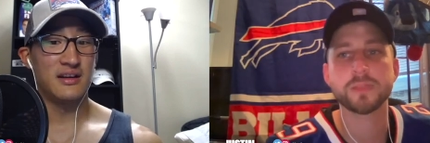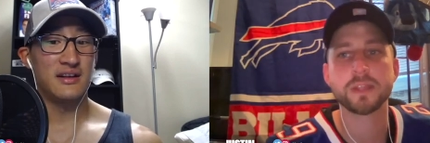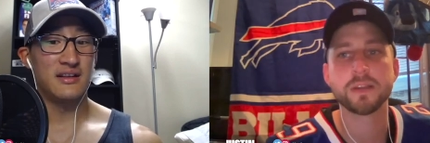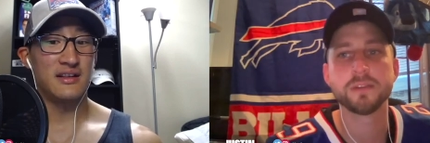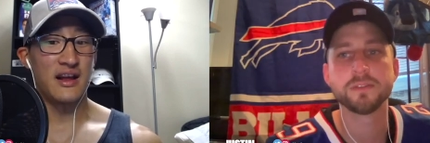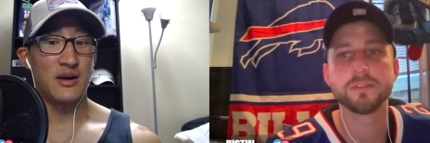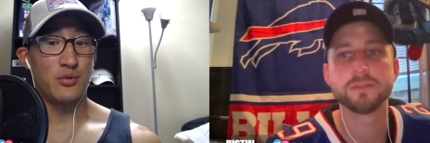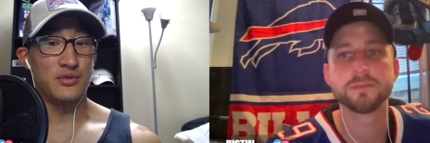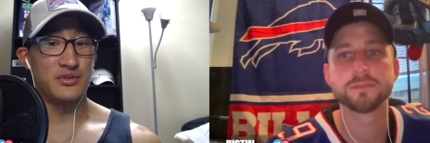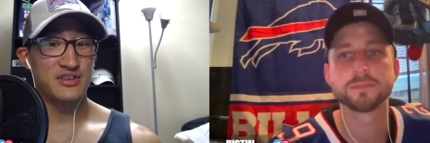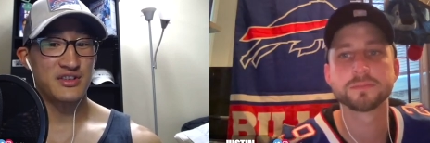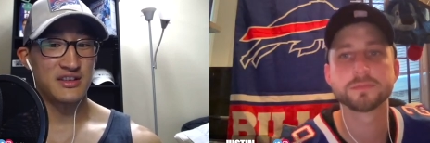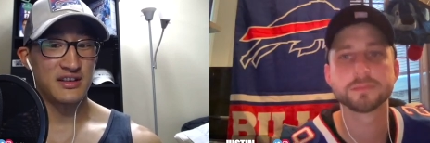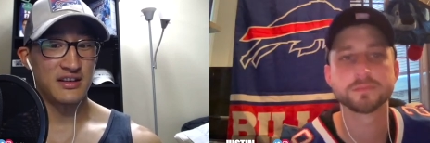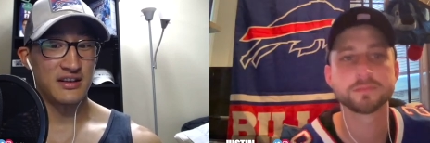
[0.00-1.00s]
Speaker 1: that we'll
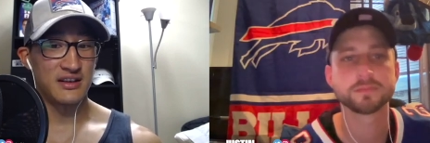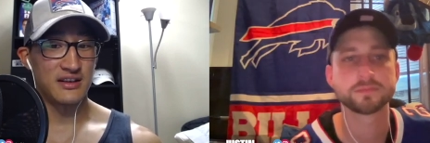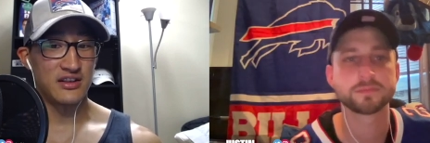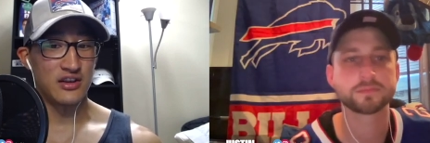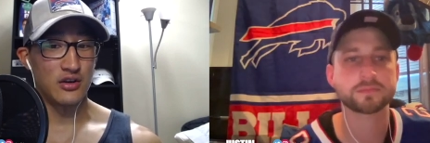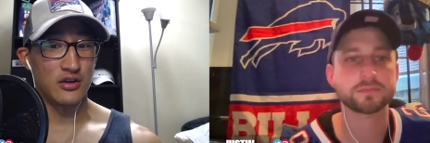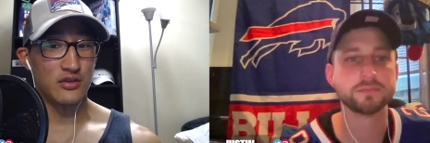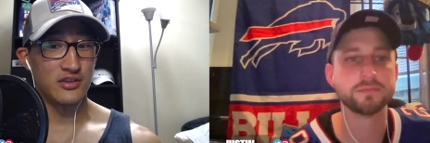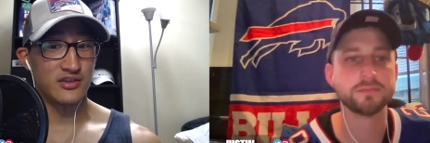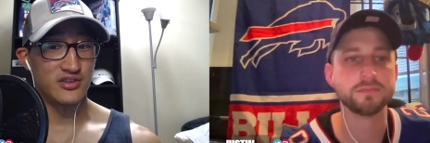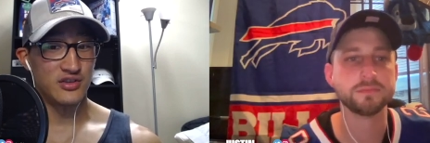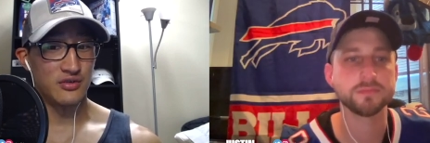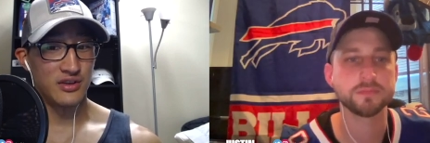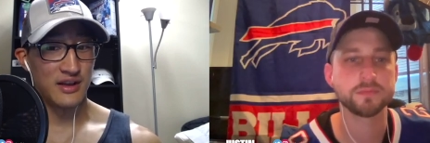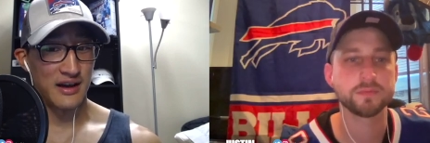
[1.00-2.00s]
see the early
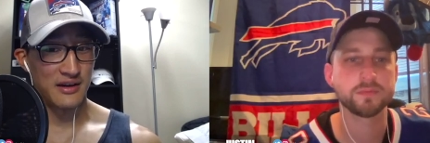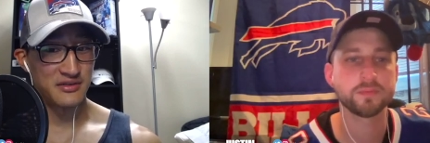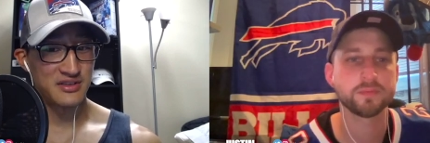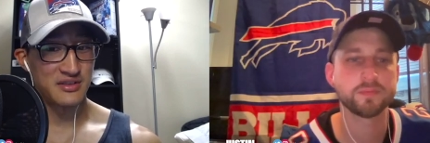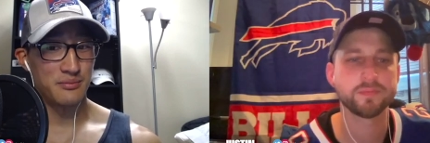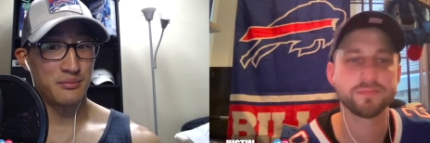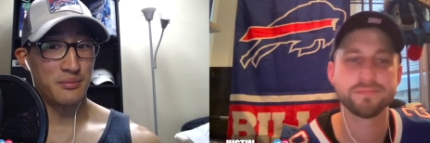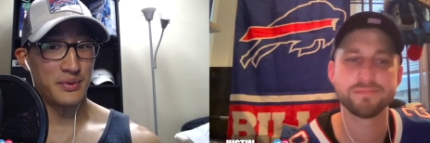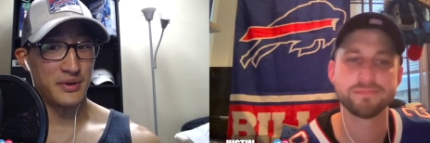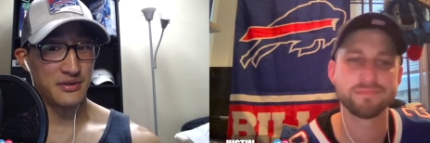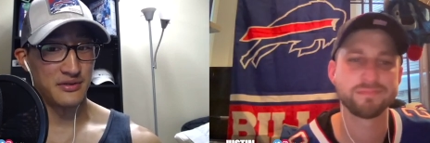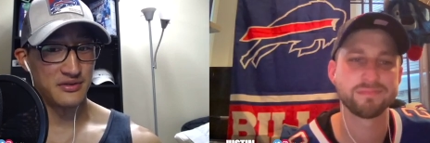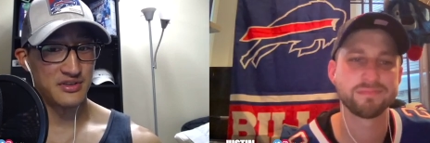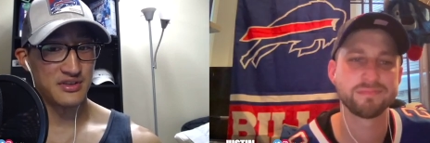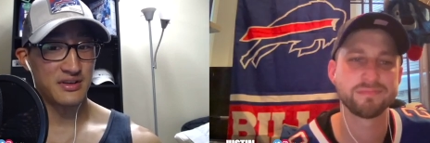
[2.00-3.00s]
2000
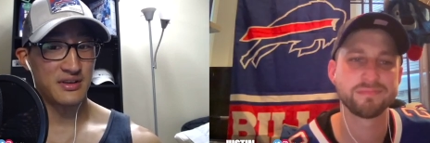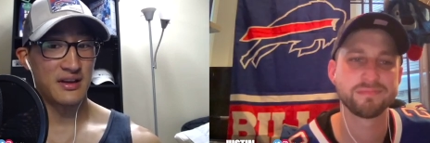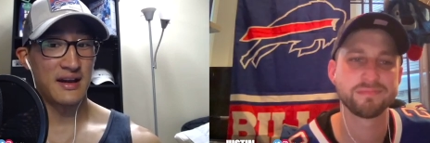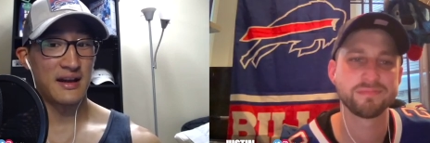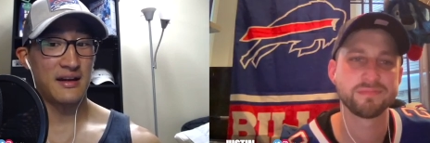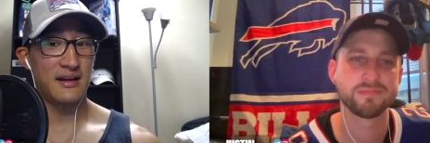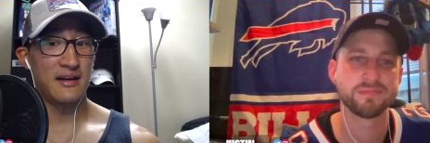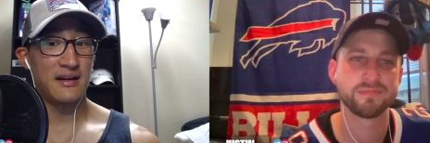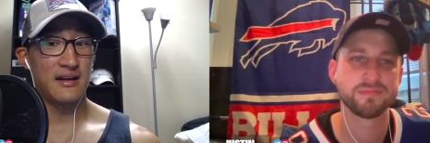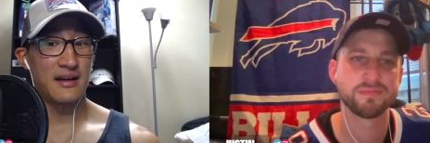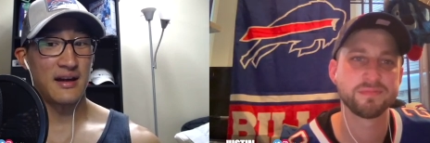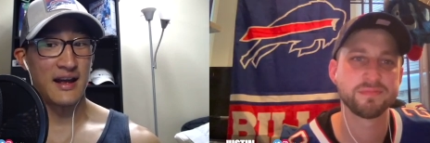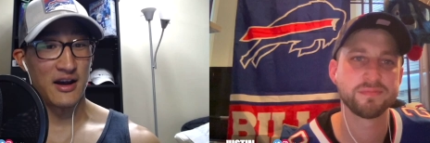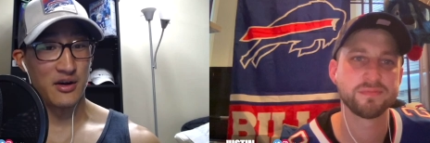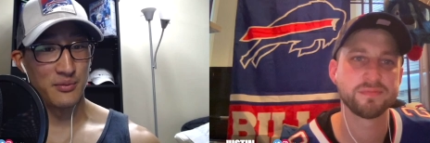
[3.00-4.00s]
Bills
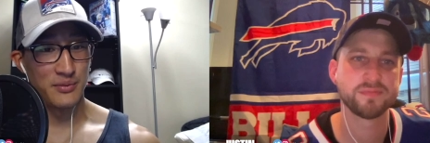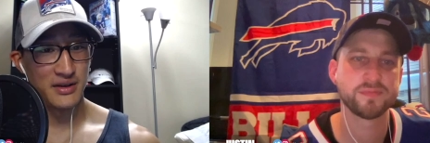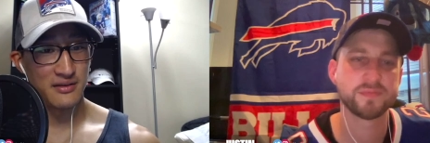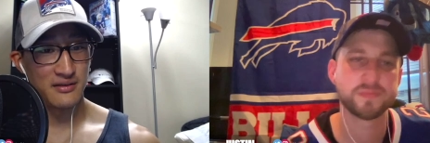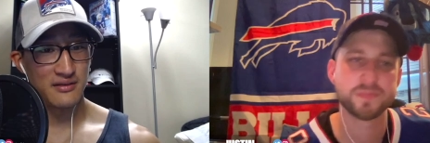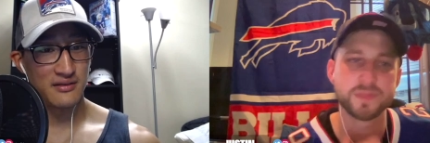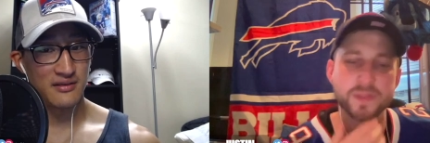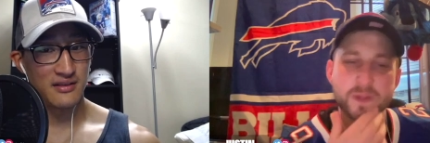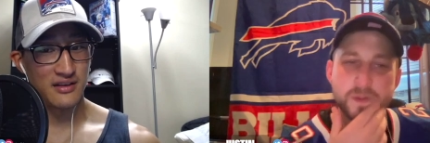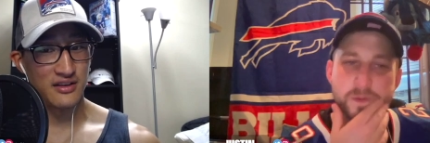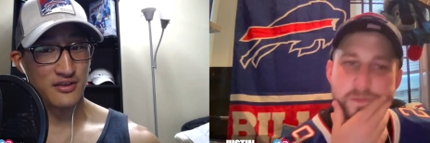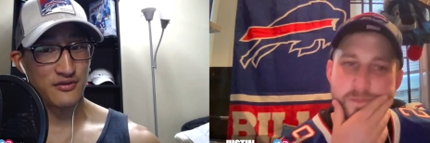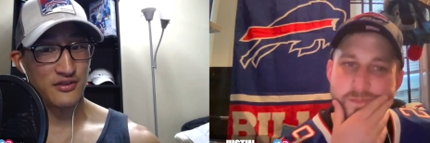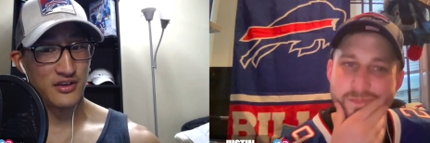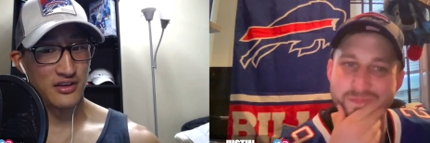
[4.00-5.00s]
helmet in
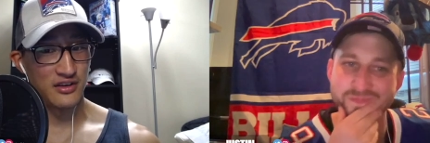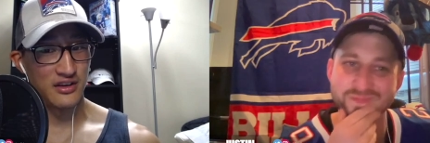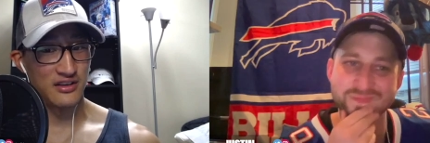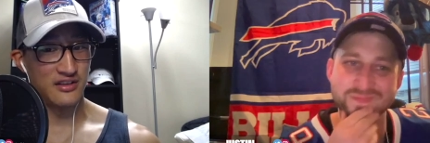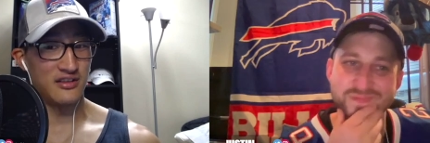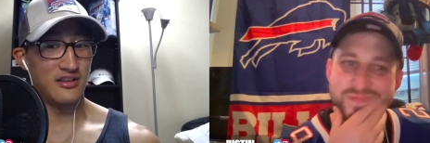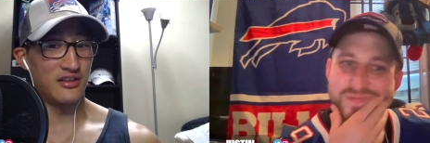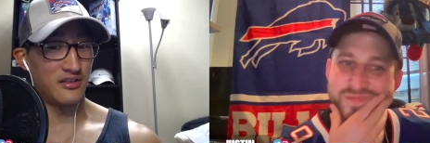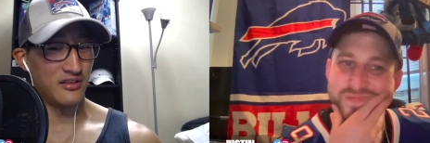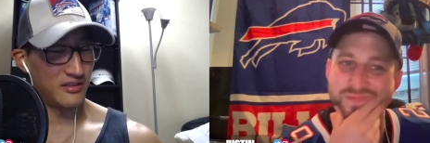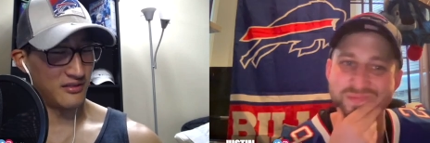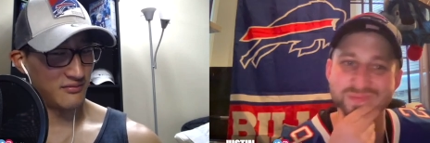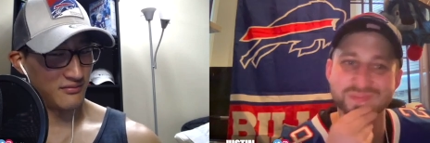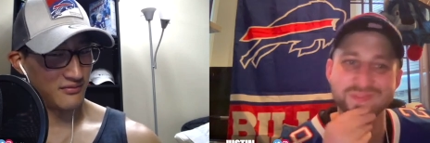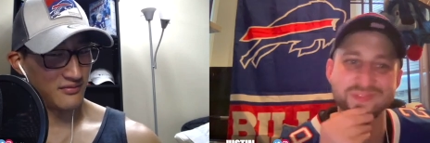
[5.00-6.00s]

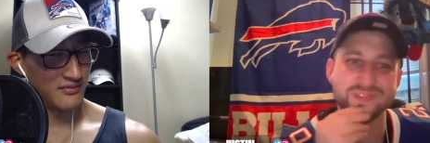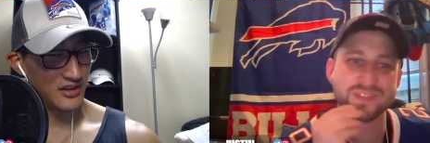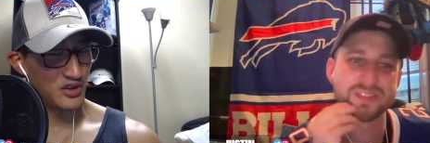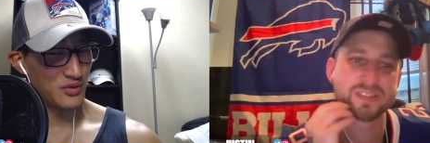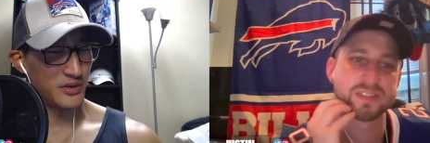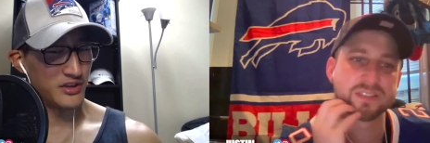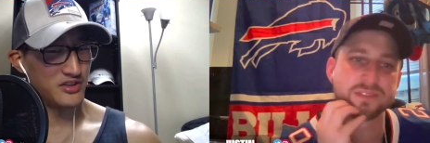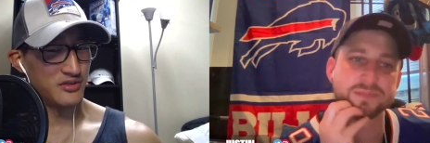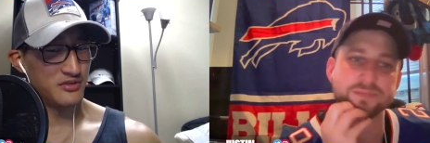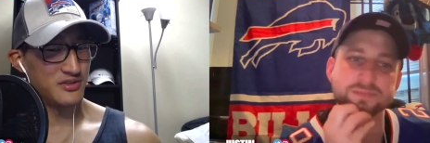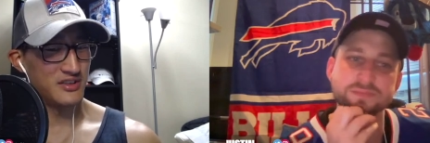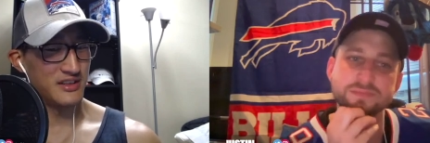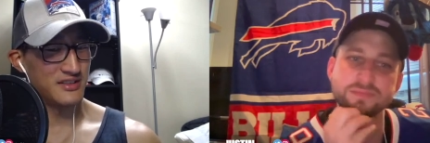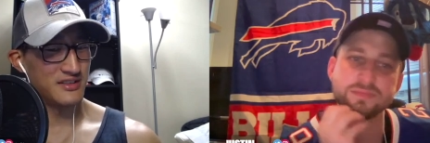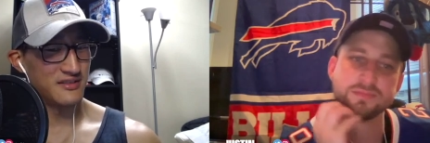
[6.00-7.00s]
the 22
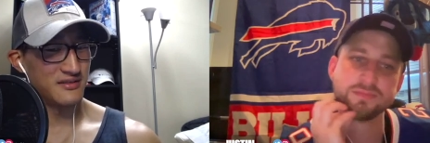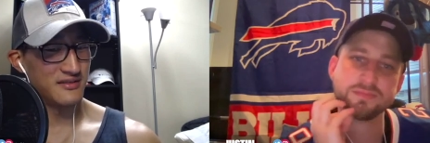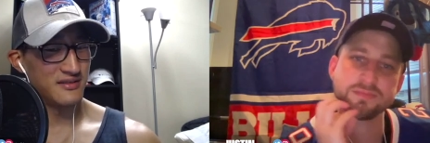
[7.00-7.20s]
season?